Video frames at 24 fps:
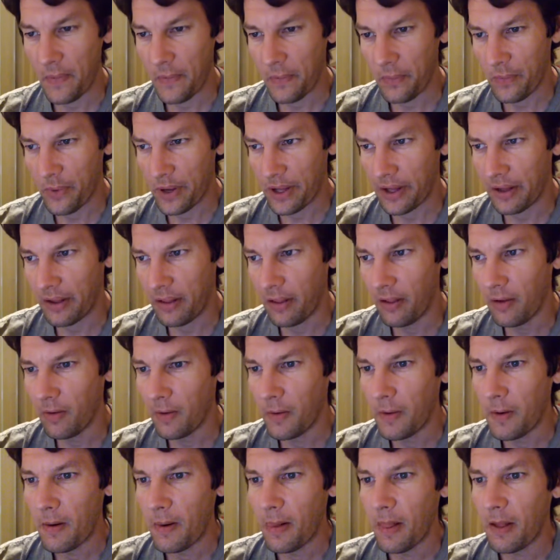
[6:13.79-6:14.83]

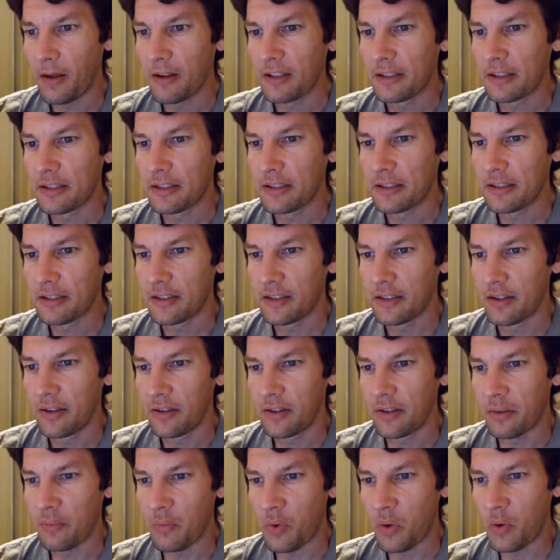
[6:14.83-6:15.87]
Well,
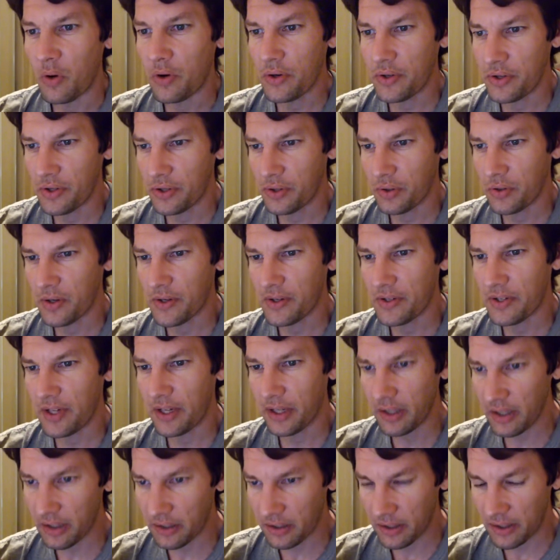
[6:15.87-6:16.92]
the more stores
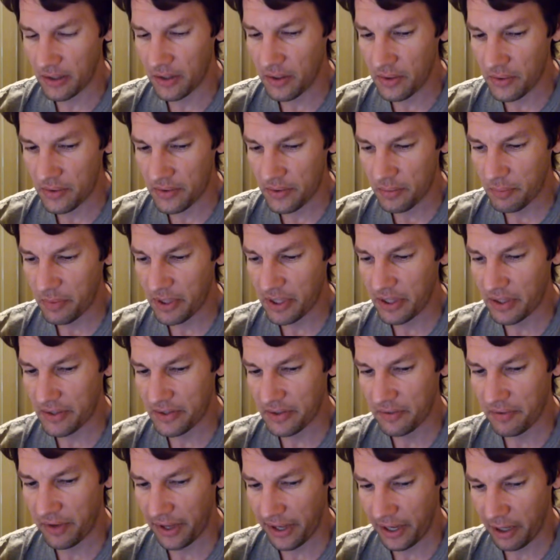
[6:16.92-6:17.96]
that close because
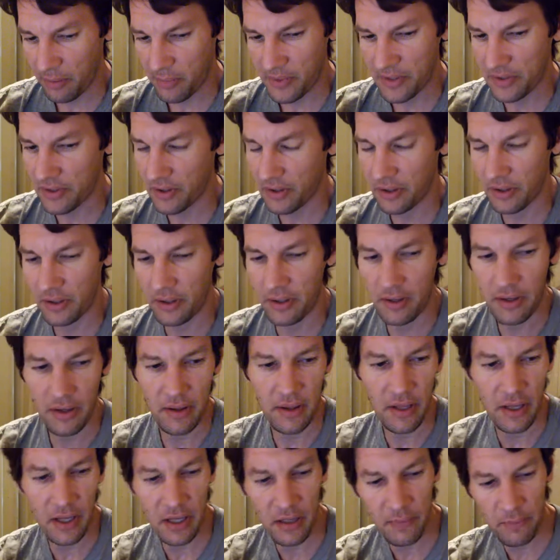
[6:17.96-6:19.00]
of Amazon,
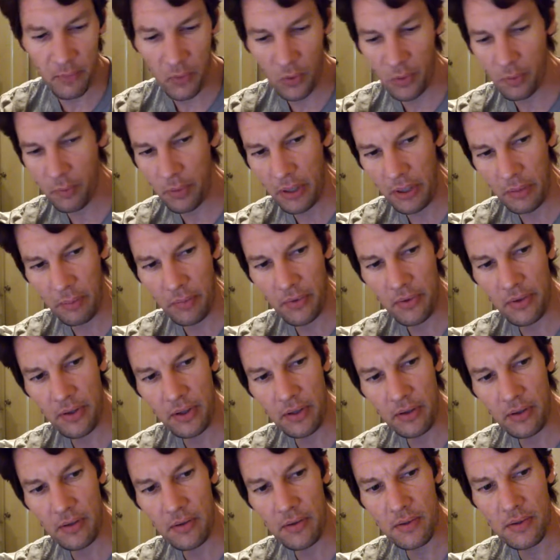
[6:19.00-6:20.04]
the more people
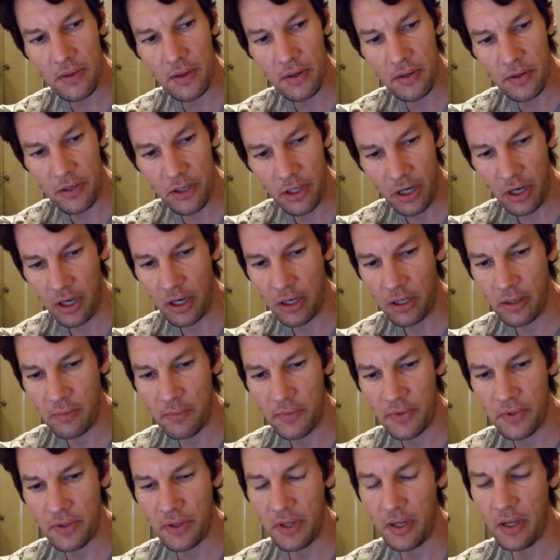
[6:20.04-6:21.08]
that lose their
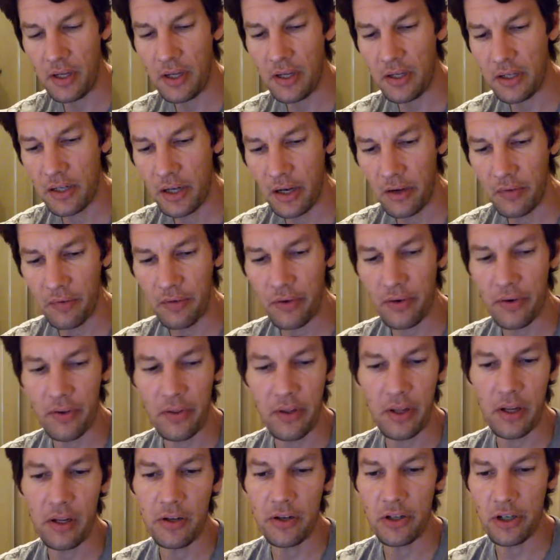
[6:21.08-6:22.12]
jobs, the tougher
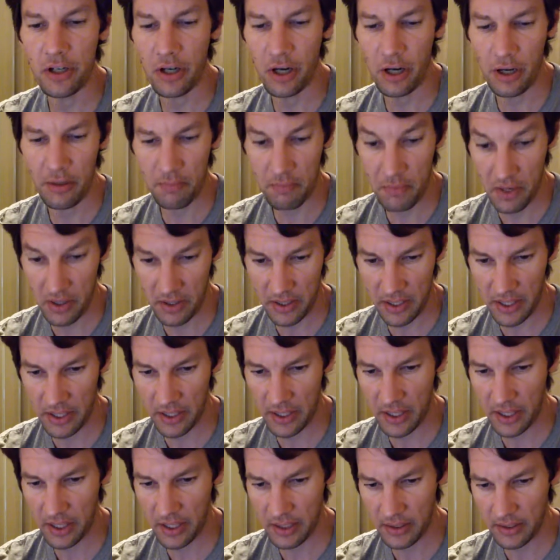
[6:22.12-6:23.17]
the job market
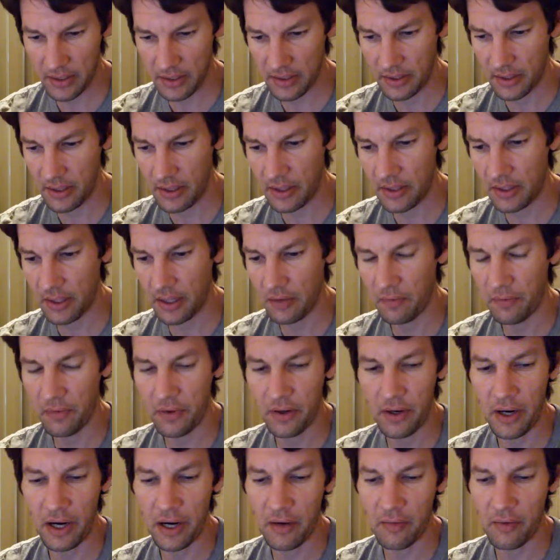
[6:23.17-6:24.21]
gets, the
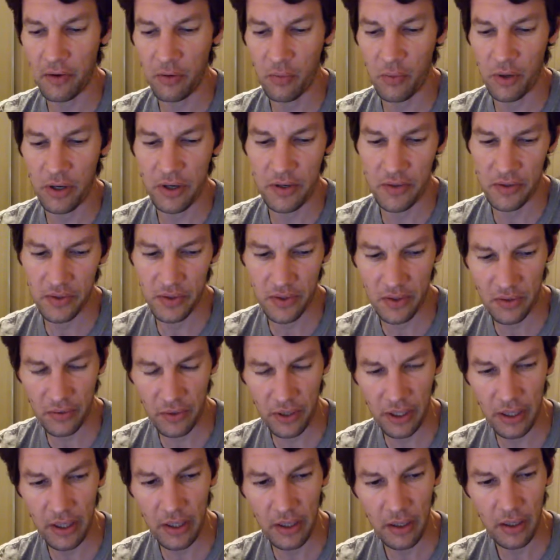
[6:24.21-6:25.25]
tougher everyone is
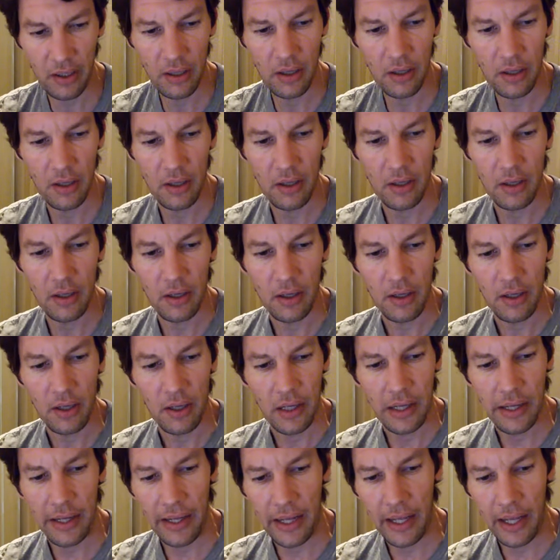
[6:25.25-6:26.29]
doing.
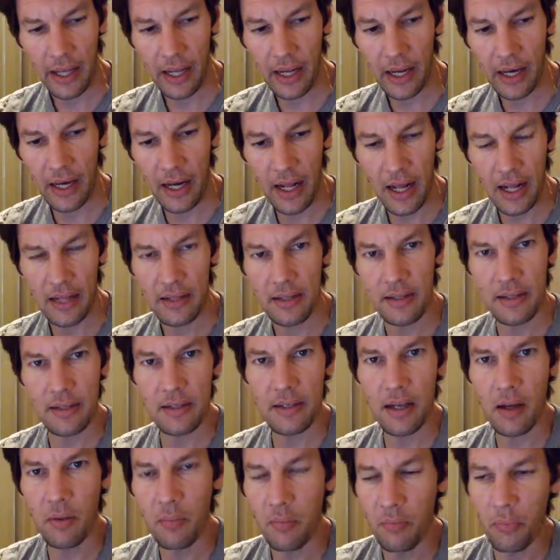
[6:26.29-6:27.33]
And at
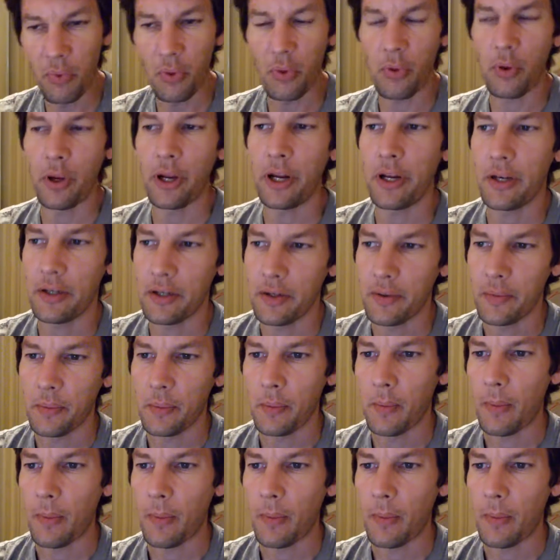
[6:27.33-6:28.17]
some point,